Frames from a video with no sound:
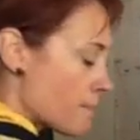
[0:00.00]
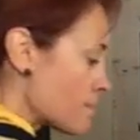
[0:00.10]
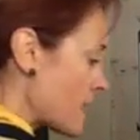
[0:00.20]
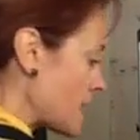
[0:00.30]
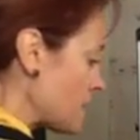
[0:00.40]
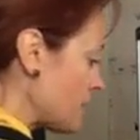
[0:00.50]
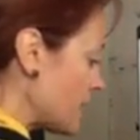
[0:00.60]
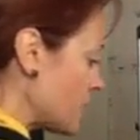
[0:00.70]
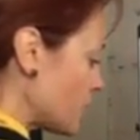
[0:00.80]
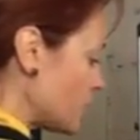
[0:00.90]

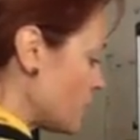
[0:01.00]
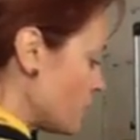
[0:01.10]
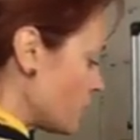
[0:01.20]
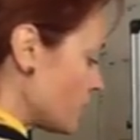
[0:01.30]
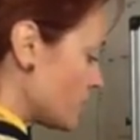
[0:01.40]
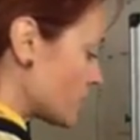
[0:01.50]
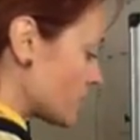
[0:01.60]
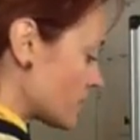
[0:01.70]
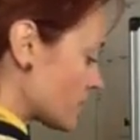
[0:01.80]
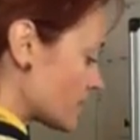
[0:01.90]
Maybe you would
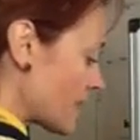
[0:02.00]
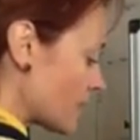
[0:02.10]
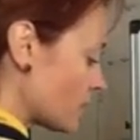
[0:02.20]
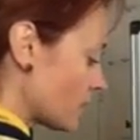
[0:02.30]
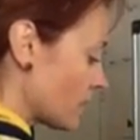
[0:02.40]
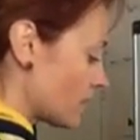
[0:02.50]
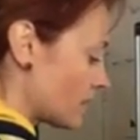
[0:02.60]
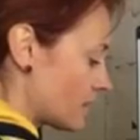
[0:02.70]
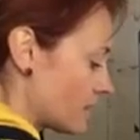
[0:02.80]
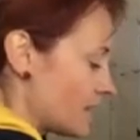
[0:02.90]
sell
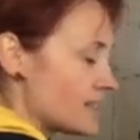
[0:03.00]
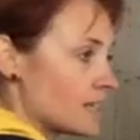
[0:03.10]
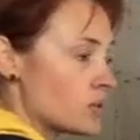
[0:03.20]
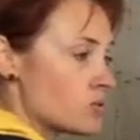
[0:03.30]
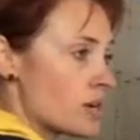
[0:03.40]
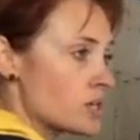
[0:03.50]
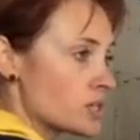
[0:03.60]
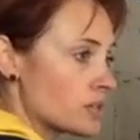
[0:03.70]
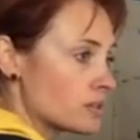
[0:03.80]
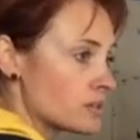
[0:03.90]
these
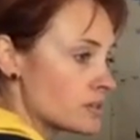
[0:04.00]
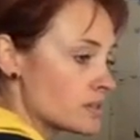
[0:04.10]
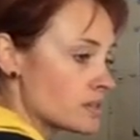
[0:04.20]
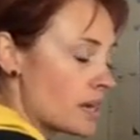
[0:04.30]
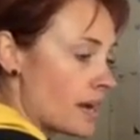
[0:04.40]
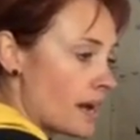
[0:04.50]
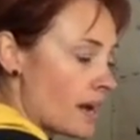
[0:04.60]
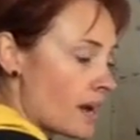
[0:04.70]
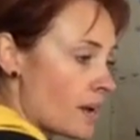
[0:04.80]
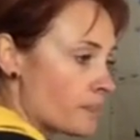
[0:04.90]
illustrations
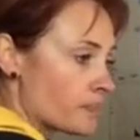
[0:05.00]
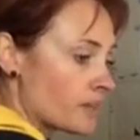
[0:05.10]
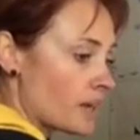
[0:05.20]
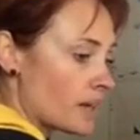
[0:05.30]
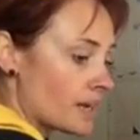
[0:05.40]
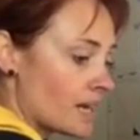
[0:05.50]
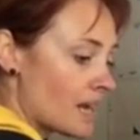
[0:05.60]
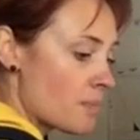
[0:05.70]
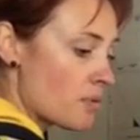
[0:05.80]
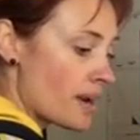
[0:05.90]
and
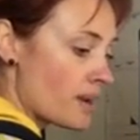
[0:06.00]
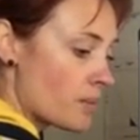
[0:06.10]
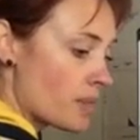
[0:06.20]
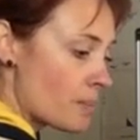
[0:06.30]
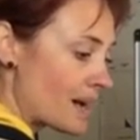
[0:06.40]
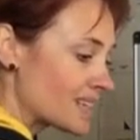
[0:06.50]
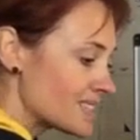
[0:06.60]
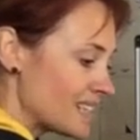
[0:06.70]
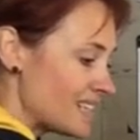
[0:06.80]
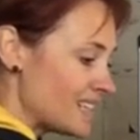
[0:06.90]
collaborate with a
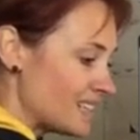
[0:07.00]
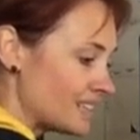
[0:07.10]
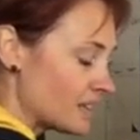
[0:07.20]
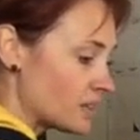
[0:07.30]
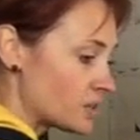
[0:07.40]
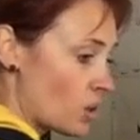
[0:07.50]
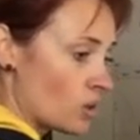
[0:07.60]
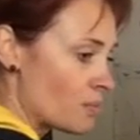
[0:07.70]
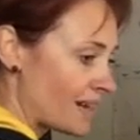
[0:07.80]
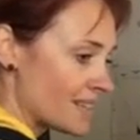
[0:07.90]
magazine, a
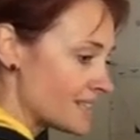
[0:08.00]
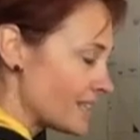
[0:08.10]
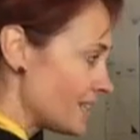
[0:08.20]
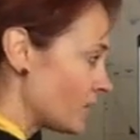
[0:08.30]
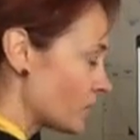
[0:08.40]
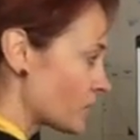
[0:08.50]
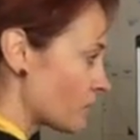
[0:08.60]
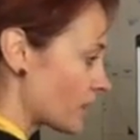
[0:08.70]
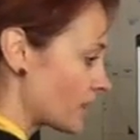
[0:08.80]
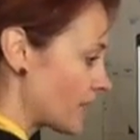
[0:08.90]
dog magazine or
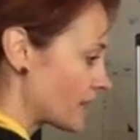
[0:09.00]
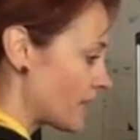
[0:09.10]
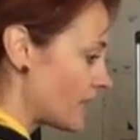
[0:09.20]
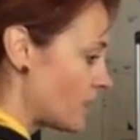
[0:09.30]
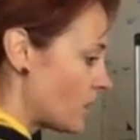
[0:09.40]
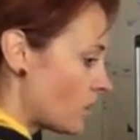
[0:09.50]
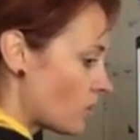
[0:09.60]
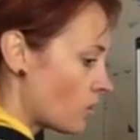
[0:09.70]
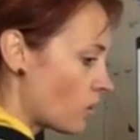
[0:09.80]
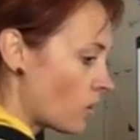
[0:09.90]
something like that,
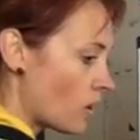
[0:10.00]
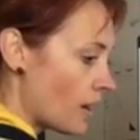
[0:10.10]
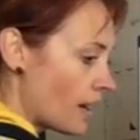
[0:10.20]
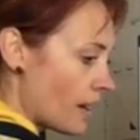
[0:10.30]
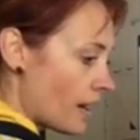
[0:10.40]
or